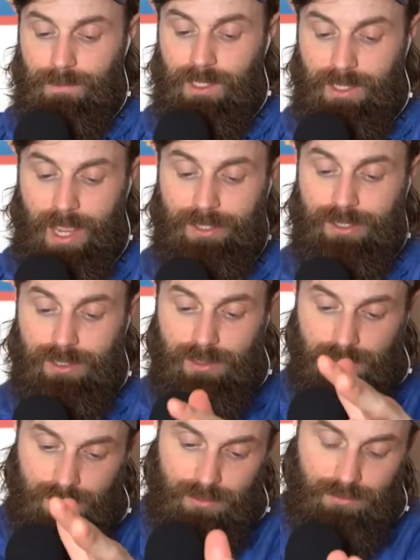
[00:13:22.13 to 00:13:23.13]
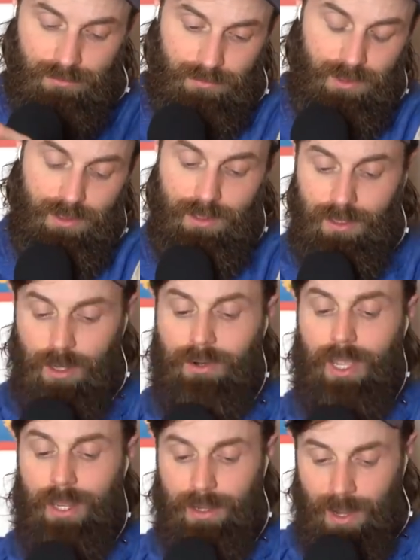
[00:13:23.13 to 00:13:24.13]
yes.
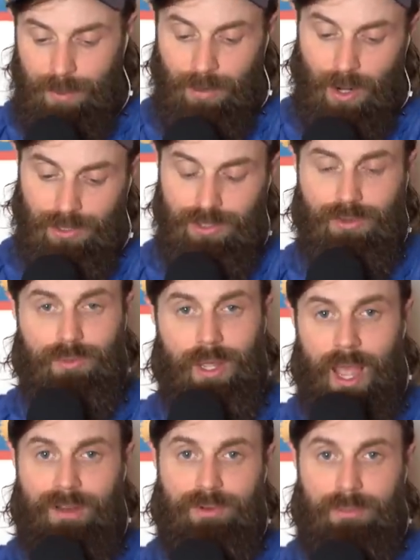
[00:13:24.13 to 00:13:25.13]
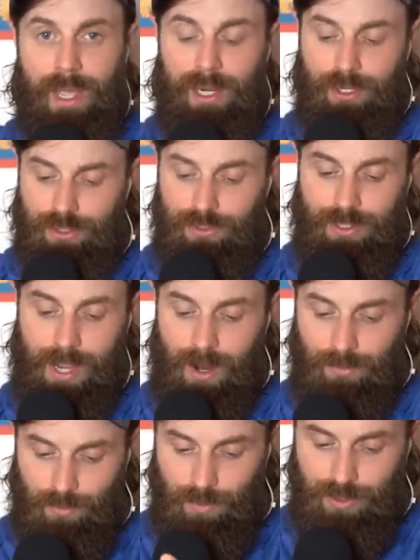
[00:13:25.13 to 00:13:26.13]
Okay, I also have a manager
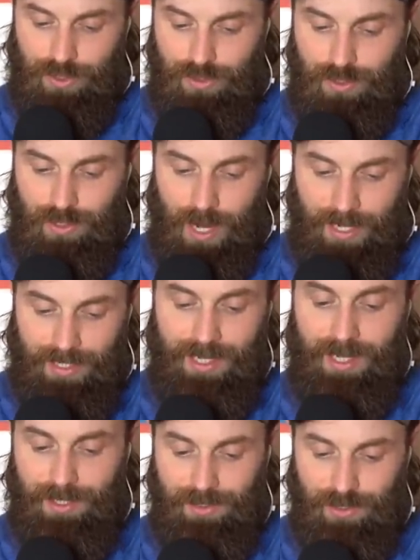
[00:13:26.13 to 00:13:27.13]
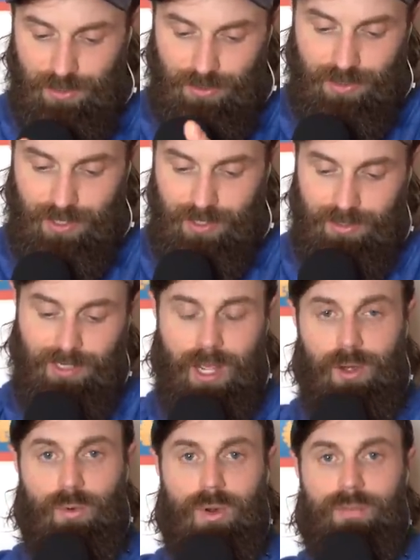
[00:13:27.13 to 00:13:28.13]
now, which I need, so you can
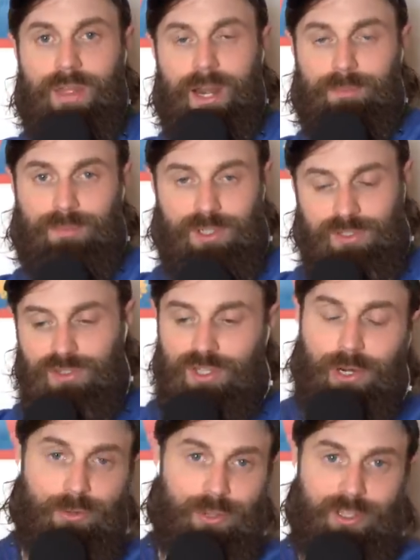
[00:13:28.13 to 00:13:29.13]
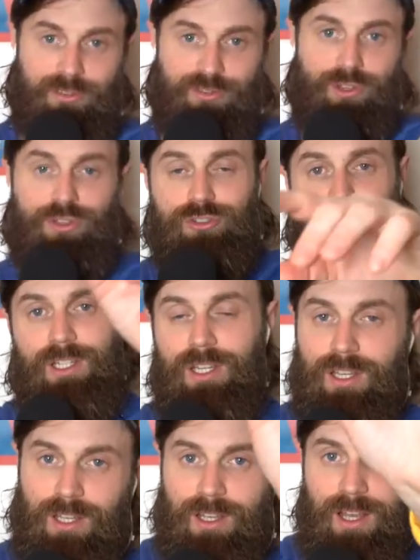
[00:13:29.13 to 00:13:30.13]
tell that I'm just generally confused.
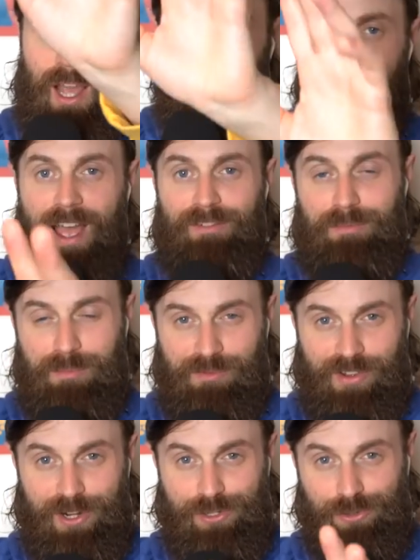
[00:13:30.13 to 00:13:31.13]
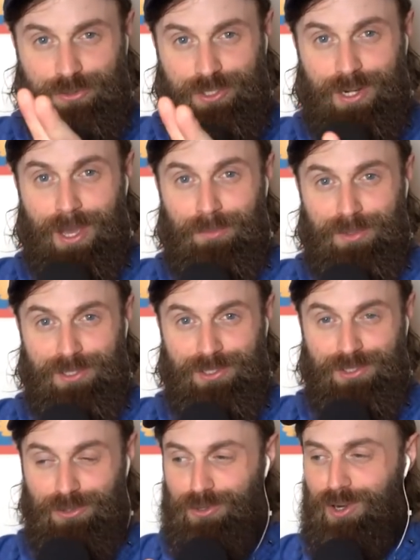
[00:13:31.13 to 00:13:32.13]
I have a professional who's going to help me
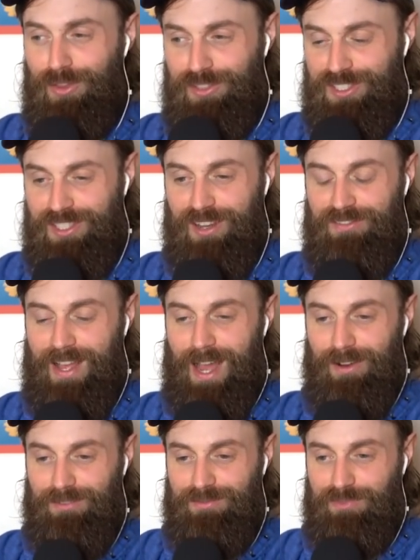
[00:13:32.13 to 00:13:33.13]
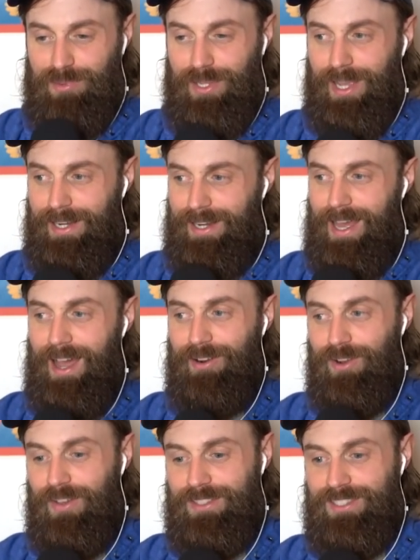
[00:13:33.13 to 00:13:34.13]
sort all this stuff out and plan it out and
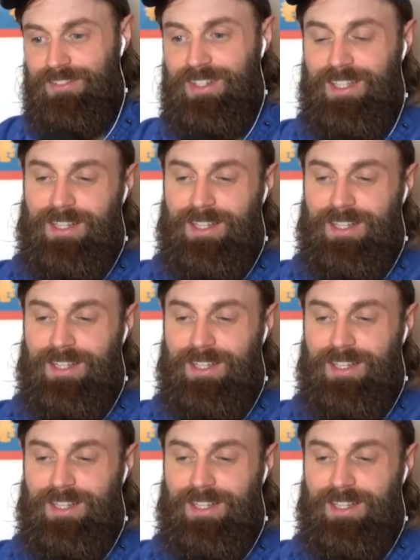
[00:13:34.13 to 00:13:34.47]
all that stuff.